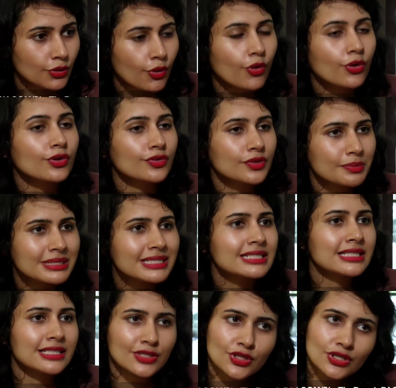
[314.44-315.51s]
Core of the
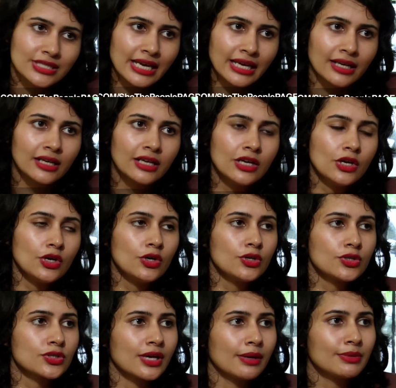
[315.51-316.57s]
business is to sell.
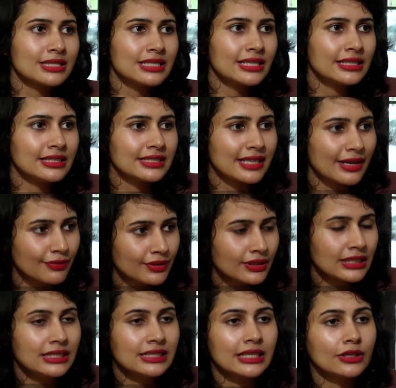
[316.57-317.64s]
So I would say
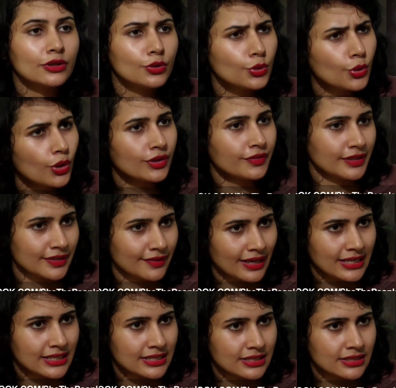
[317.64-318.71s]
definitely take a lot of
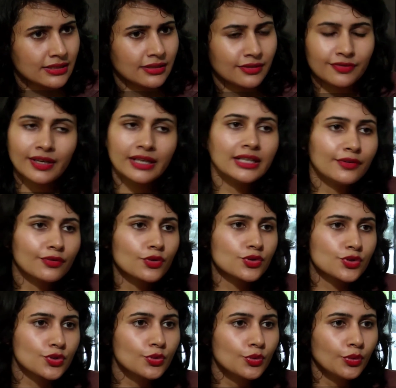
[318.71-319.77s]
advice, and finally, of
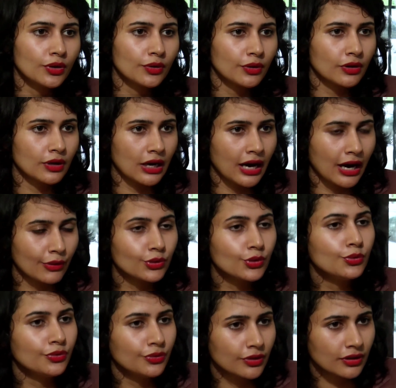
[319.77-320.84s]
course, do how
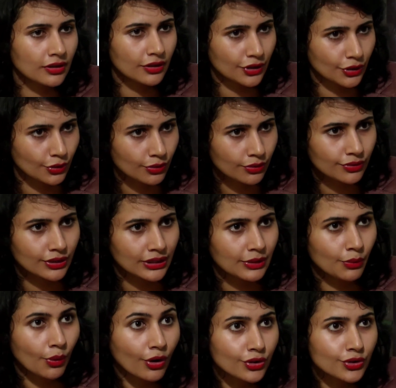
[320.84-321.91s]
you really
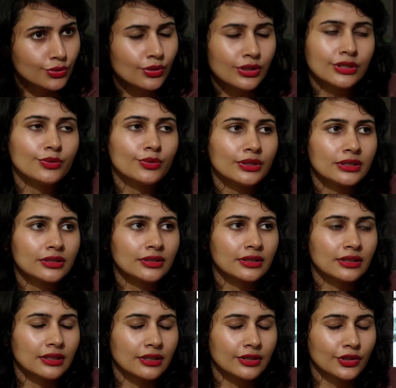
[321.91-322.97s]
want to and do it
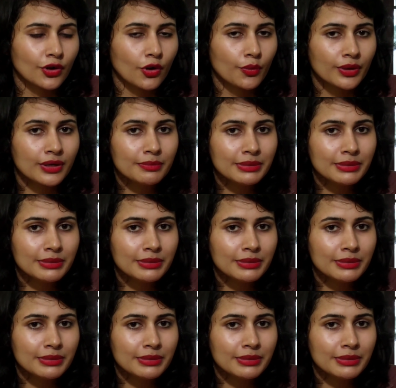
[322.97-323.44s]
your way.